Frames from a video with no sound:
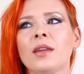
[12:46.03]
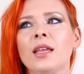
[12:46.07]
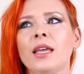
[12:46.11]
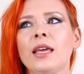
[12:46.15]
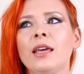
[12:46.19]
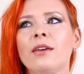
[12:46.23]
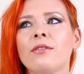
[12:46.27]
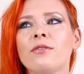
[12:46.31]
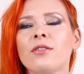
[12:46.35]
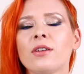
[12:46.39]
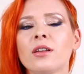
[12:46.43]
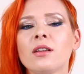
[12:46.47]

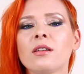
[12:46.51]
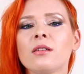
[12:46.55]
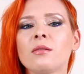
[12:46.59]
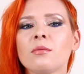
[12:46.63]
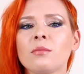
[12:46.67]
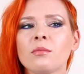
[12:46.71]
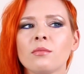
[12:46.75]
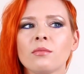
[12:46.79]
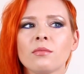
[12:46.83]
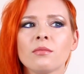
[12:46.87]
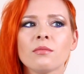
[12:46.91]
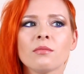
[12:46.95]

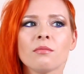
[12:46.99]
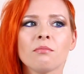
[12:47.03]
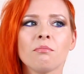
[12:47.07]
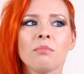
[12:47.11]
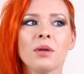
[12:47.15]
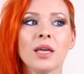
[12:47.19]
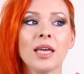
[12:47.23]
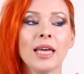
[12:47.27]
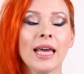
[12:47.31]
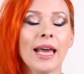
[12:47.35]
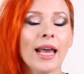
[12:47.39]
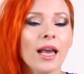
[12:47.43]
even
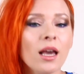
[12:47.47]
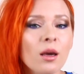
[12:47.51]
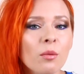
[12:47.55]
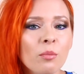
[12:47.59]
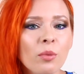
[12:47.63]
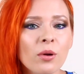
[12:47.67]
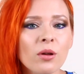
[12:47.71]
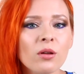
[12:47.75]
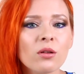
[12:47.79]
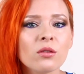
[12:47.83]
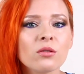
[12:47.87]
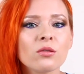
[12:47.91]
be
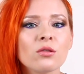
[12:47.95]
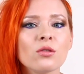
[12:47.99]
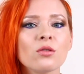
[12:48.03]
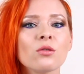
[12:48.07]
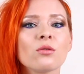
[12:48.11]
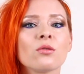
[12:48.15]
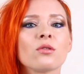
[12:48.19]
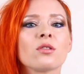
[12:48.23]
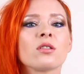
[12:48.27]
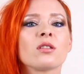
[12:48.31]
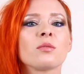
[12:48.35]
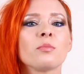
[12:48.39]
able
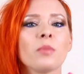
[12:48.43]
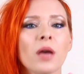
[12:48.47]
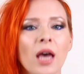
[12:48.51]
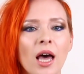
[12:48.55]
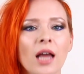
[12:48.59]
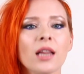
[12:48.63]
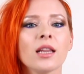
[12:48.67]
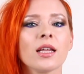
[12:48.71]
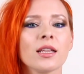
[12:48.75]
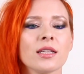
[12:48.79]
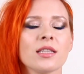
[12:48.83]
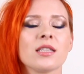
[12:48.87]
to
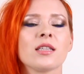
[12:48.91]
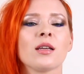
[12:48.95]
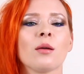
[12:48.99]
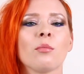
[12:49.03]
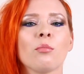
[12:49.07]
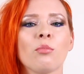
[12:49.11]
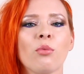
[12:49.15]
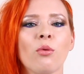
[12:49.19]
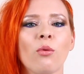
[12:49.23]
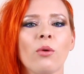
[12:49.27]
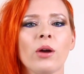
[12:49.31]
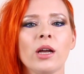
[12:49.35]
smell at
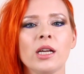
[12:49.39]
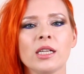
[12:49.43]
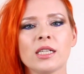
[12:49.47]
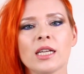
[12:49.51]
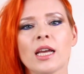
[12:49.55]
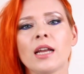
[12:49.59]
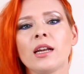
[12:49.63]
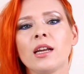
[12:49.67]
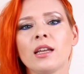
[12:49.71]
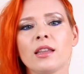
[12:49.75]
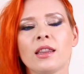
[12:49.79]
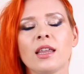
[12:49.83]
some point
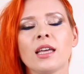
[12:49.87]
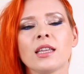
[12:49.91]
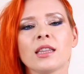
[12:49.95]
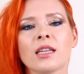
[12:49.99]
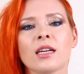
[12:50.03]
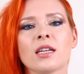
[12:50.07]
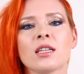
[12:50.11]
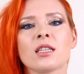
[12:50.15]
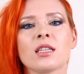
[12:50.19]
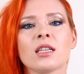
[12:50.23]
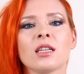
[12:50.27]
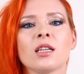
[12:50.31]
anything
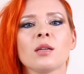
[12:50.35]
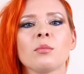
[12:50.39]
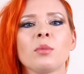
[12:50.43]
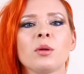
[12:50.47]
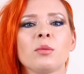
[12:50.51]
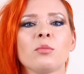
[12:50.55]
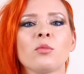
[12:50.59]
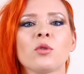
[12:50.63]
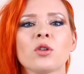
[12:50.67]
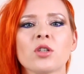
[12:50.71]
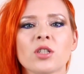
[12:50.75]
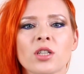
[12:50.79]
that is a little
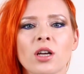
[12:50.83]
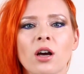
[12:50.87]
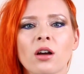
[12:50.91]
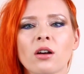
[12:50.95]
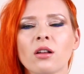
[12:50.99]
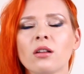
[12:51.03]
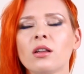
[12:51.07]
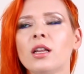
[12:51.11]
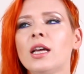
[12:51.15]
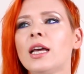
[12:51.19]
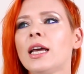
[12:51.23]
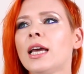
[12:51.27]
bit more
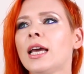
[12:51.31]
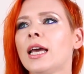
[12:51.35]
subtle.